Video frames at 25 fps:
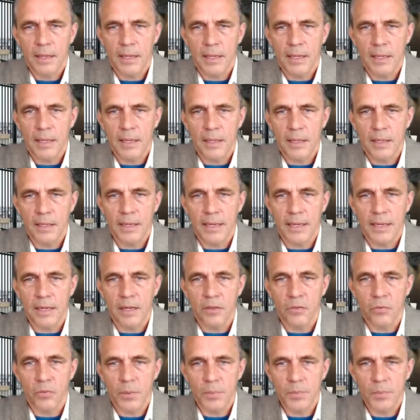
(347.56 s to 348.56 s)
And
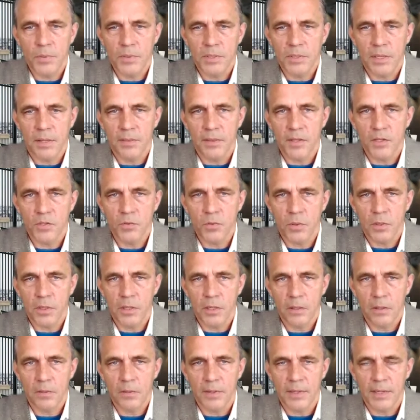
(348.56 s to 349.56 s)
93%, this one
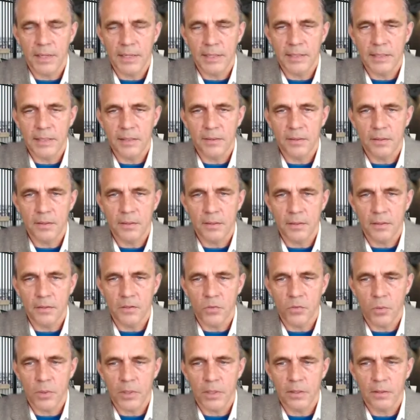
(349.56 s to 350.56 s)
here on the 19th into the
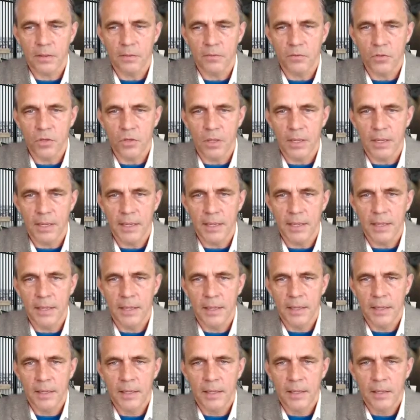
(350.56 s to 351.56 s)
20th of July,
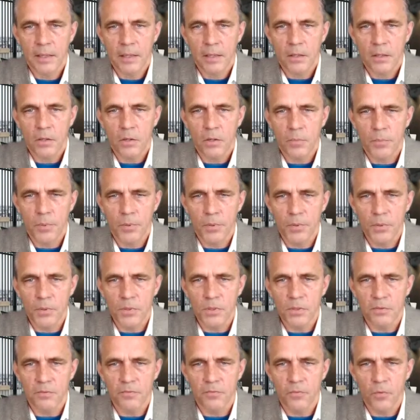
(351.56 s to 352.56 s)
could
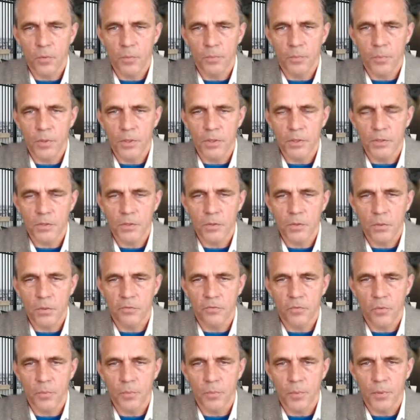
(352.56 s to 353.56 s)
produce a 4.2 to
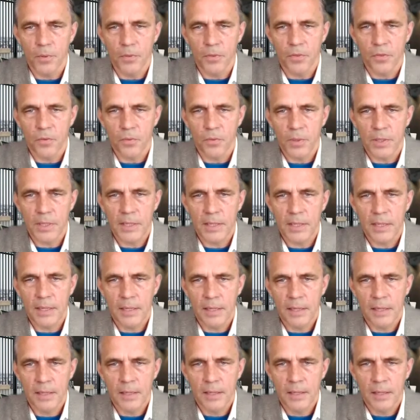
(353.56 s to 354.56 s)
4.3,
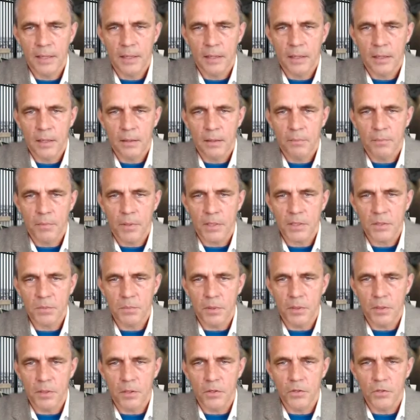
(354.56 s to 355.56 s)

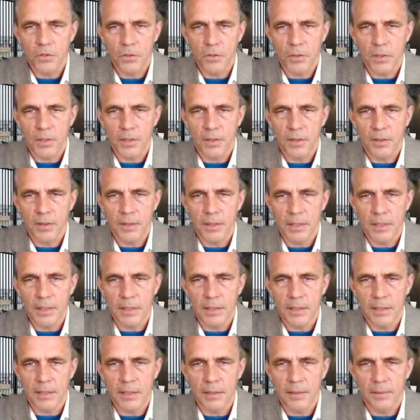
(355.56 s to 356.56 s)
possibly larger in
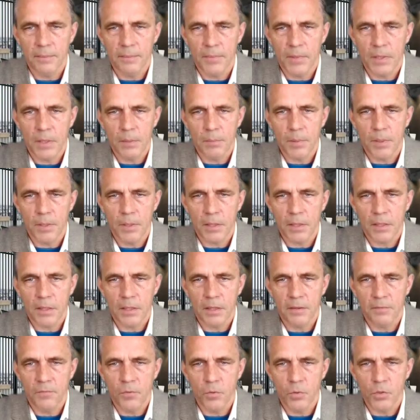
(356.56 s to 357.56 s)
the
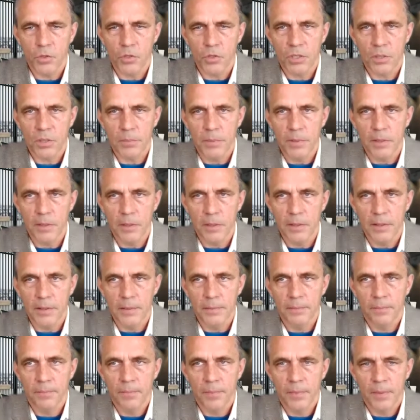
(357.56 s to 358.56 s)
Ibaraki-Fukushima
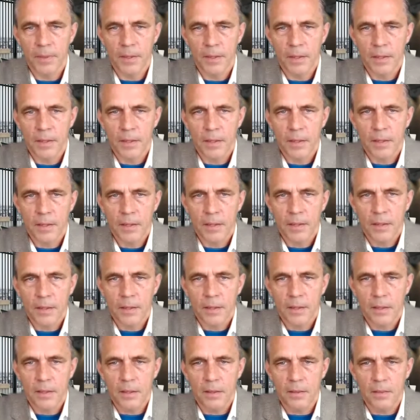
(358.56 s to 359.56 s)
area.
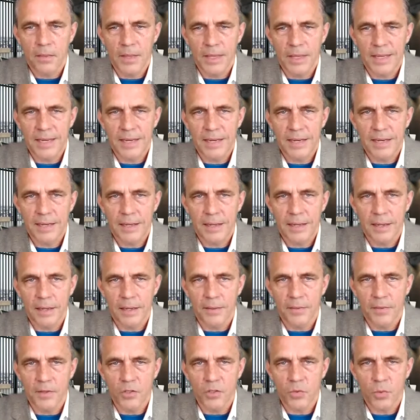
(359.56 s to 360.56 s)
And then
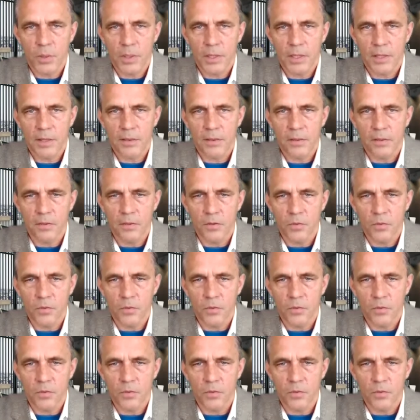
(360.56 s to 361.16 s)
on the 20th to